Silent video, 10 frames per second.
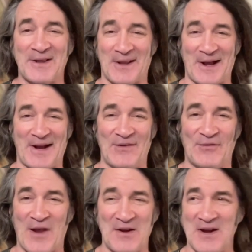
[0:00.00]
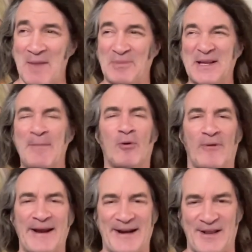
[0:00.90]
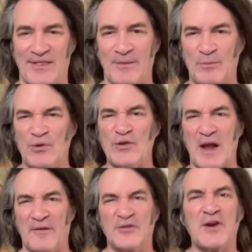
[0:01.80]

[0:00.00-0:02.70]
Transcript: clients end up liberating themselves